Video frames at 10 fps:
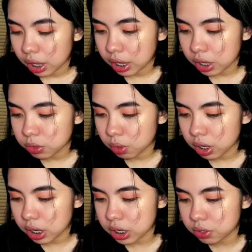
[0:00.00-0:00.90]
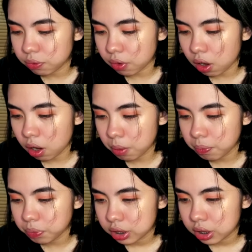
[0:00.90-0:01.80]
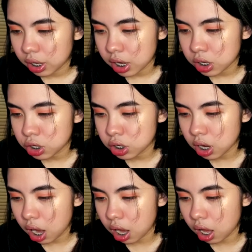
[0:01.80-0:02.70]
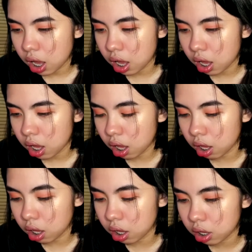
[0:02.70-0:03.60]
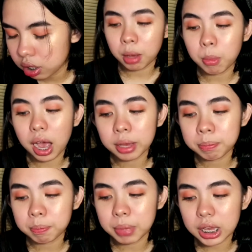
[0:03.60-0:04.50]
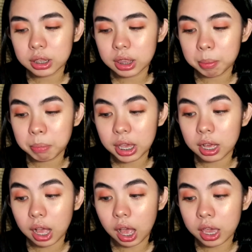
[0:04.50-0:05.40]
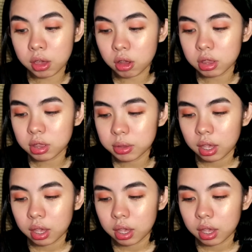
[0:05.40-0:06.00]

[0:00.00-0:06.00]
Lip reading: Next one is from Trisha. Bakit pink na pink ka ngayon?